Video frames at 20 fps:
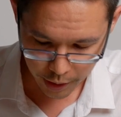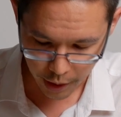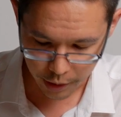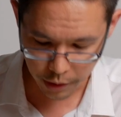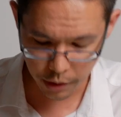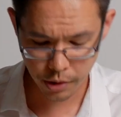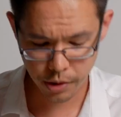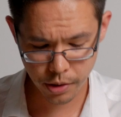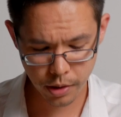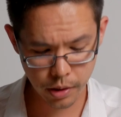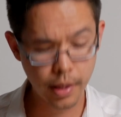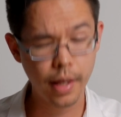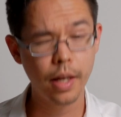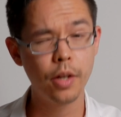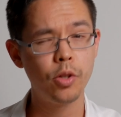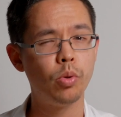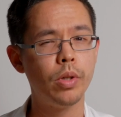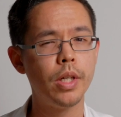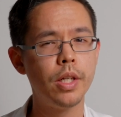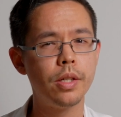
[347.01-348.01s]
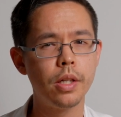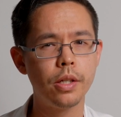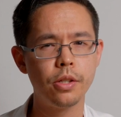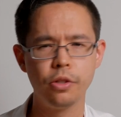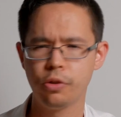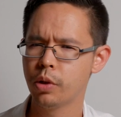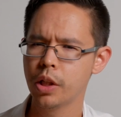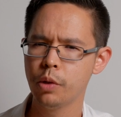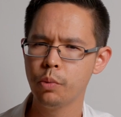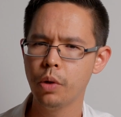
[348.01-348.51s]
Can you see how 26
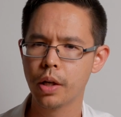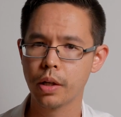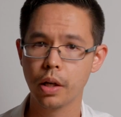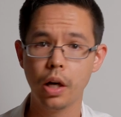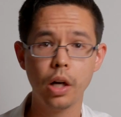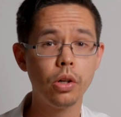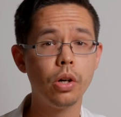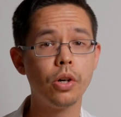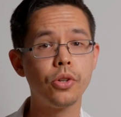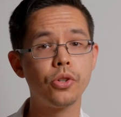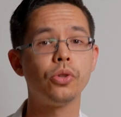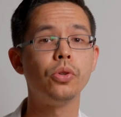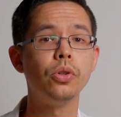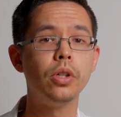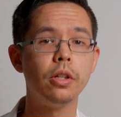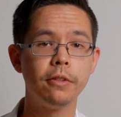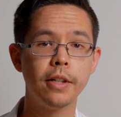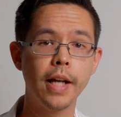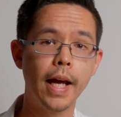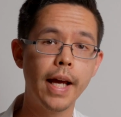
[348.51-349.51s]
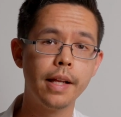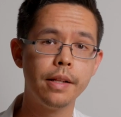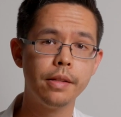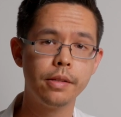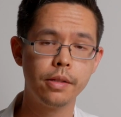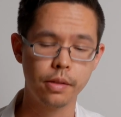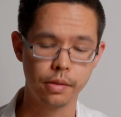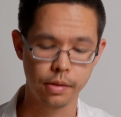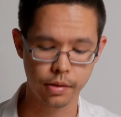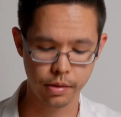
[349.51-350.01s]
or 21? I got two different
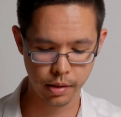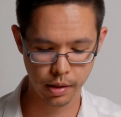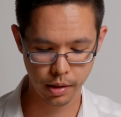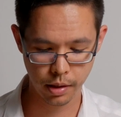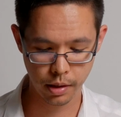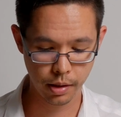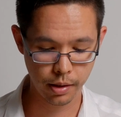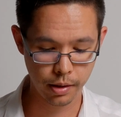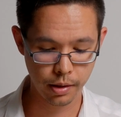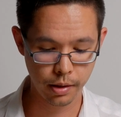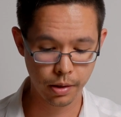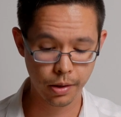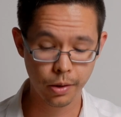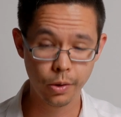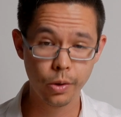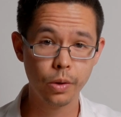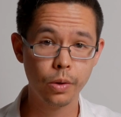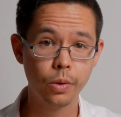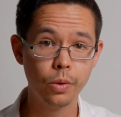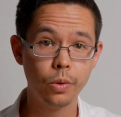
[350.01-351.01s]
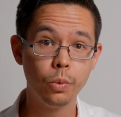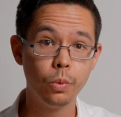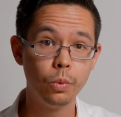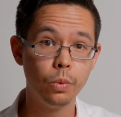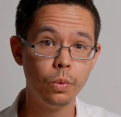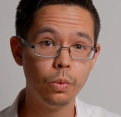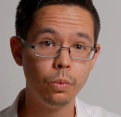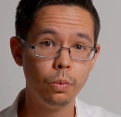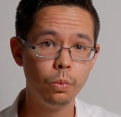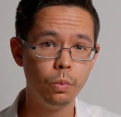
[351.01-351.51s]
answers.
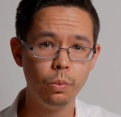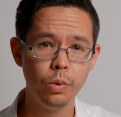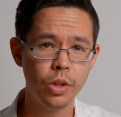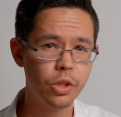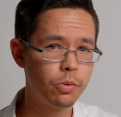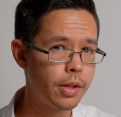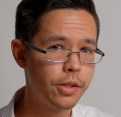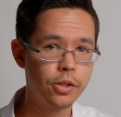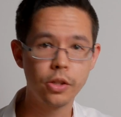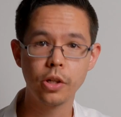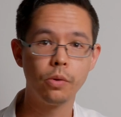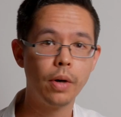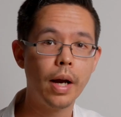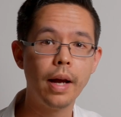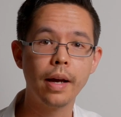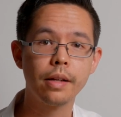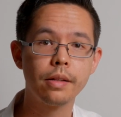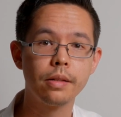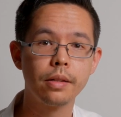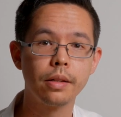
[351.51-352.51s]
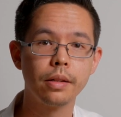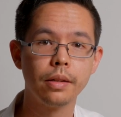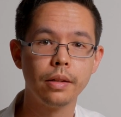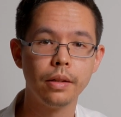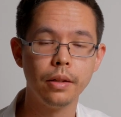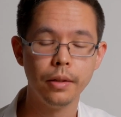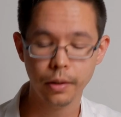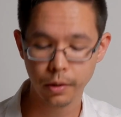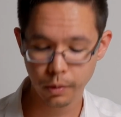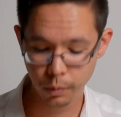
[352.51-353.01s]
Which one's correct?
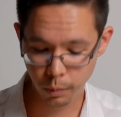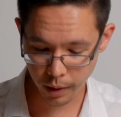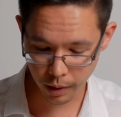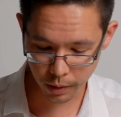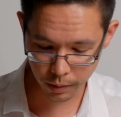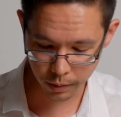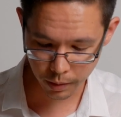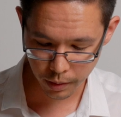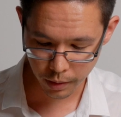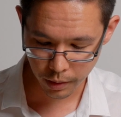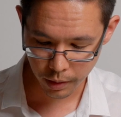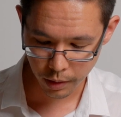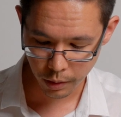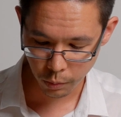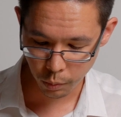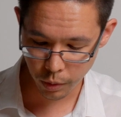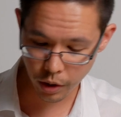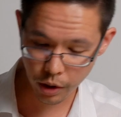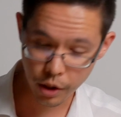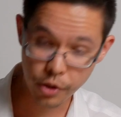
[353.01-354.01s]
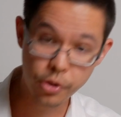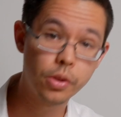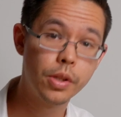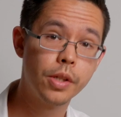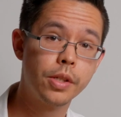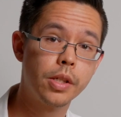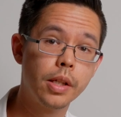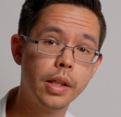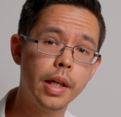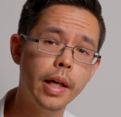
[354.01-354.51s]
Well, we've got to do
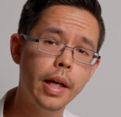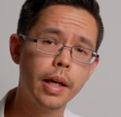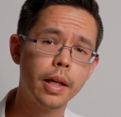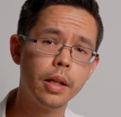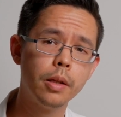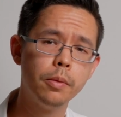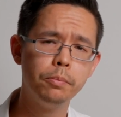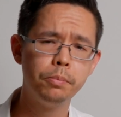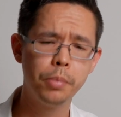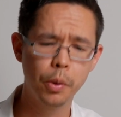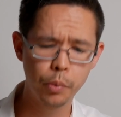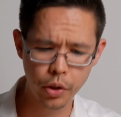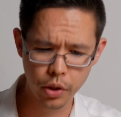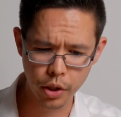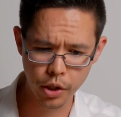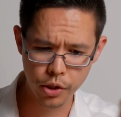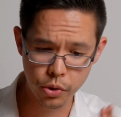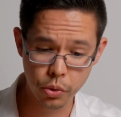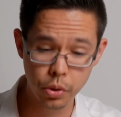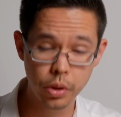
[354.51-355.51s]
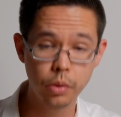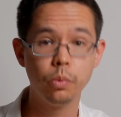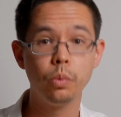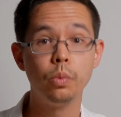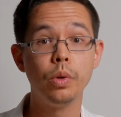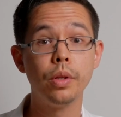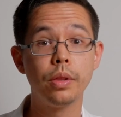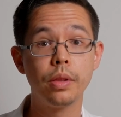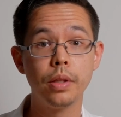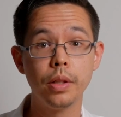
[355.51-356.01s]
this again, but we've got to do it
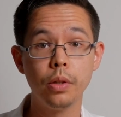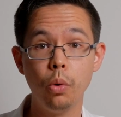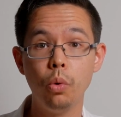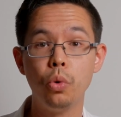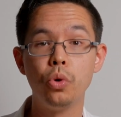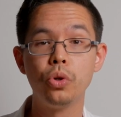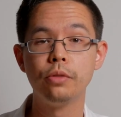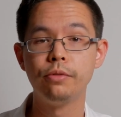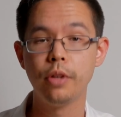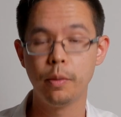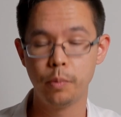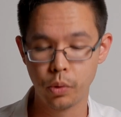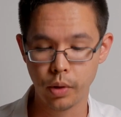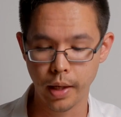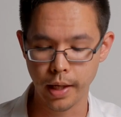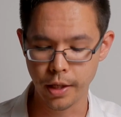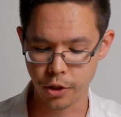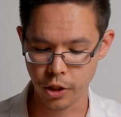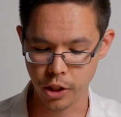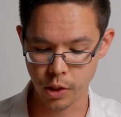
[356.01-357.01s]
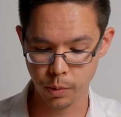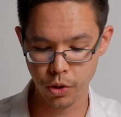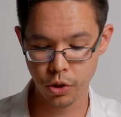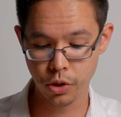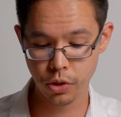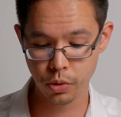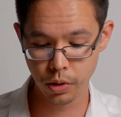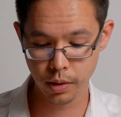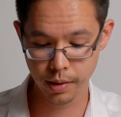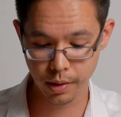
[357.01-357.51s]
with the order of operations. We
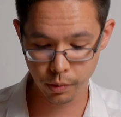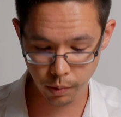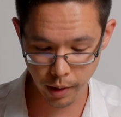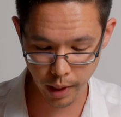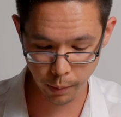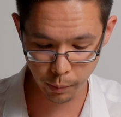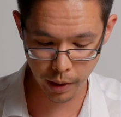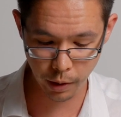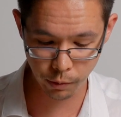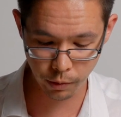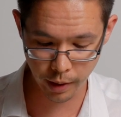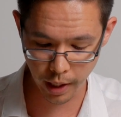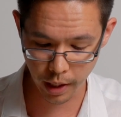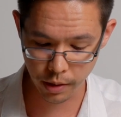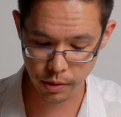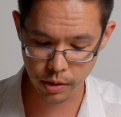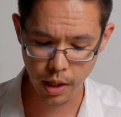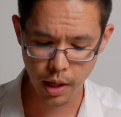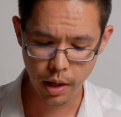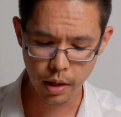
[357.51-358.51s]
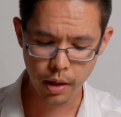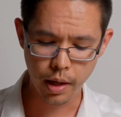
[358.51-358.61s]
should do it the right way around.